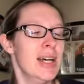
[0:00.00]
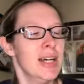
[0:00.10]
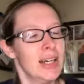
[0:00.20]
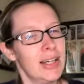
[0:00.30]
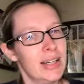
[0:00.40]

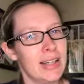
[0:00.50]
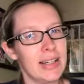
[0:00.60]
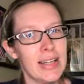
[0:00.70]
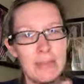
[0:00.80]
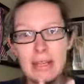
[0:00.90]

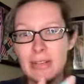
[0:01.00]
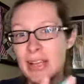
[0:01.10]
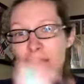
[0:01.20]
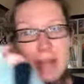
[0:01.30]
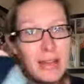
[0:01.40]

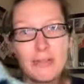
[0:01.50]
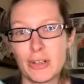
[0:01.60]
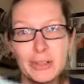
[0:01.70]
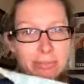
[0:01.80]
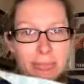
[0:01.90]
It made
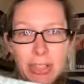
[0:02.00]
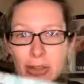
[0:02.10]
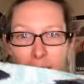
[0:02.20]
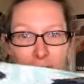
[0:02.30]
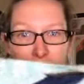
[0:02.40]
for, you know,
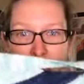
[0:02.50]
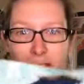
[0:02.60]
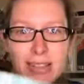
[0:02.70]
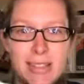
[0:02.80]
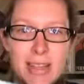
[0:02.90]
good
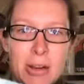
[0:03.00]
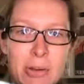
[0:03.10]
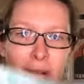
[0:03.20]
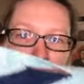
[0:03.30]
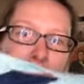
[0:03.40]
content. So
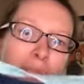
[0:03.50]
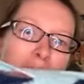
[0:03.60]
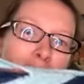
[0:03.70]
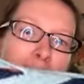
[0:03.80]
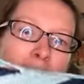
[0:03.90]

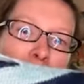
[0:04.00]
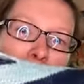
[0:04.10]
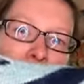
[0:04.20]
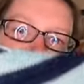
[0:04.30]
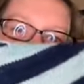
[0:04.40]
thank you.
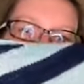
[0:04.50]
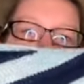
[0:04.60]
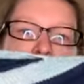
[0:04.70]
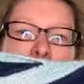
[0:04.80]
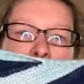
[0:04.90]
I'm really
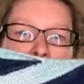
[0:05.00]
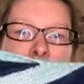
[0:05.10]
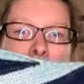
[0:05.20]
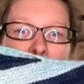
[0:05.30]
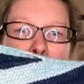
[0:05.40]
pleased with it
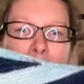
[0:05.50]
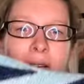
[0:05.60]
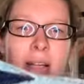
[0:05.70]
as well.